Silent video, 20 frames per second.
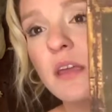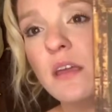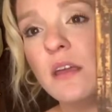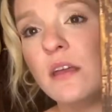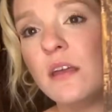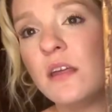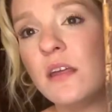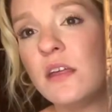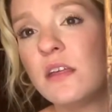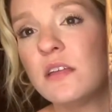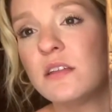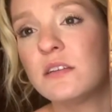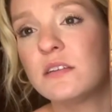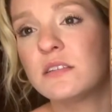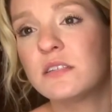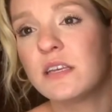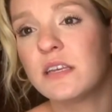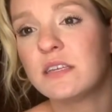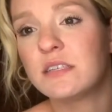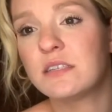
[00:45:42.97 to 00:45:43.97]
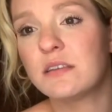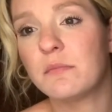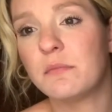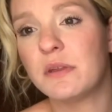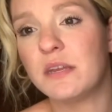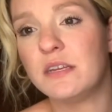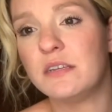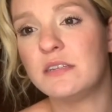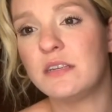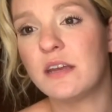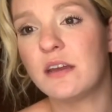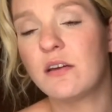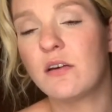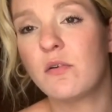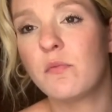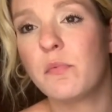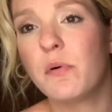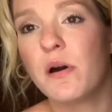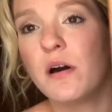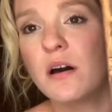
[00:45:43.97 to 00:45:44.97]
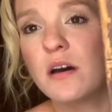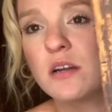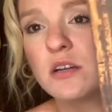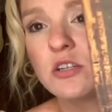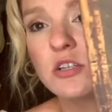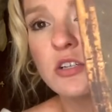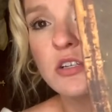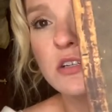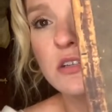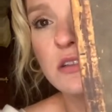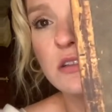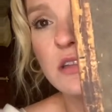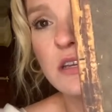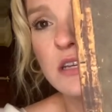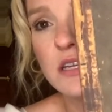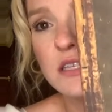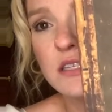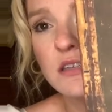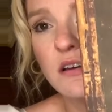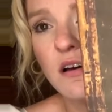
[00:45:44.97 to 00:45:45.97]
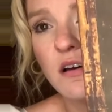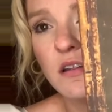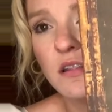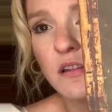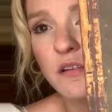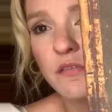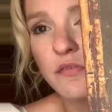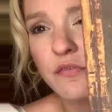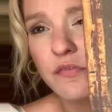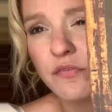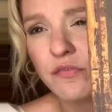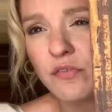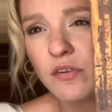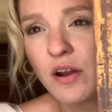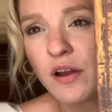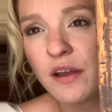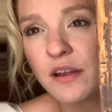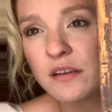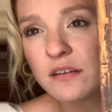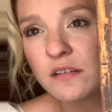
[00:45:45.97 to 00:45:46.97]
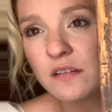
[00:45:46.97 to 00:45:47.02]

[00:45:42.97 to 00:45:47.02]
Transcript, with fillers: Looks like somebody decoupaged this on the front.